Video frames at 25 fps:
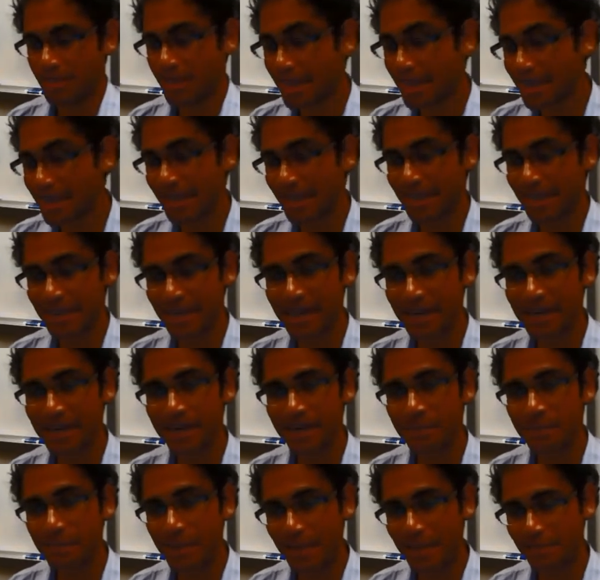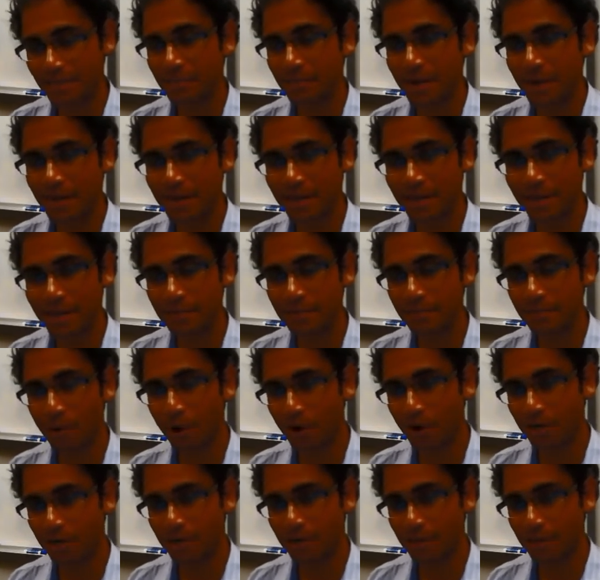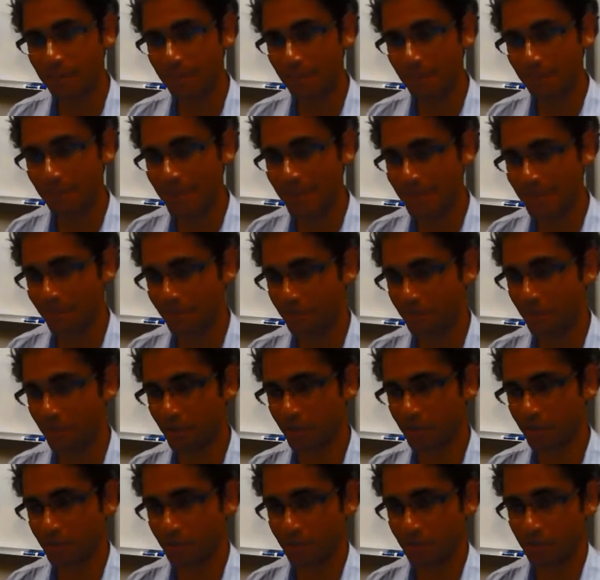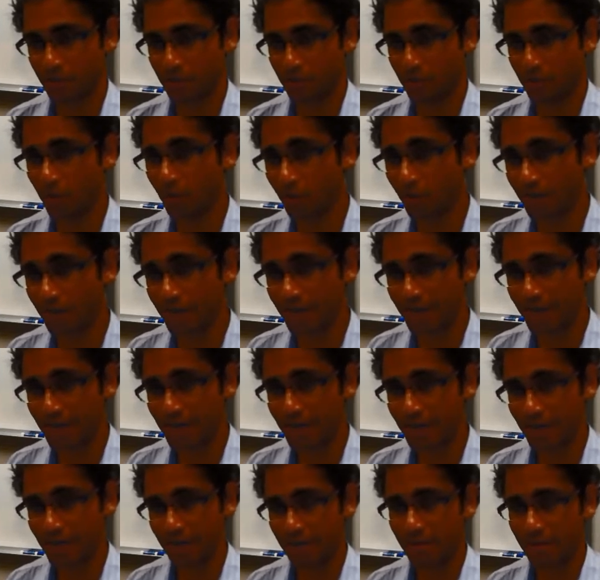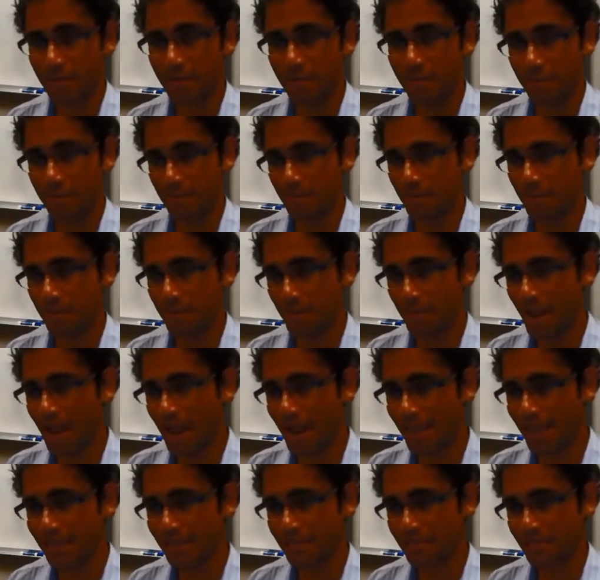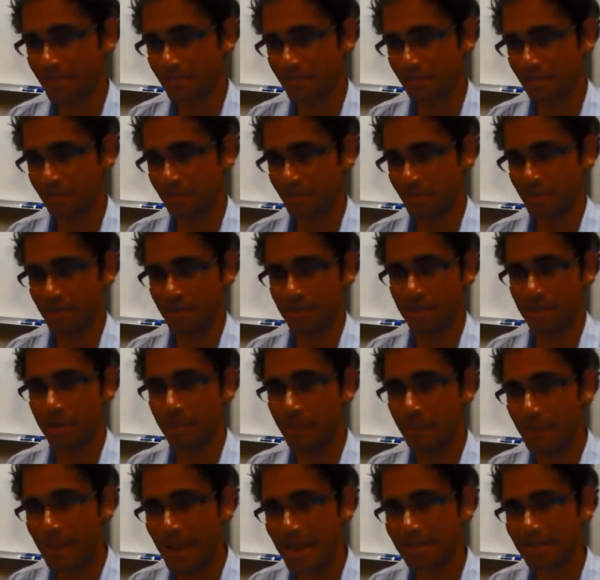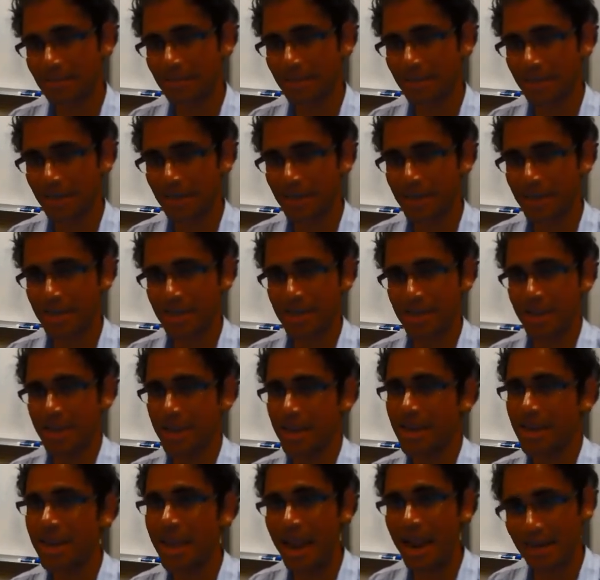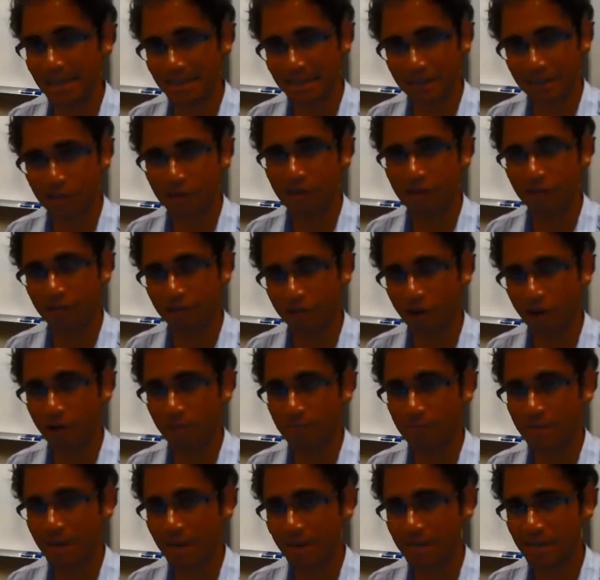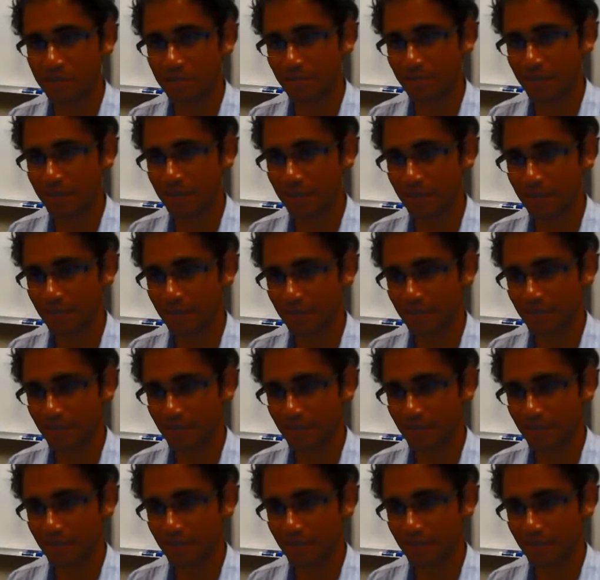Then I created a mathematical model based on quality, price, capacity, and attitude of top management.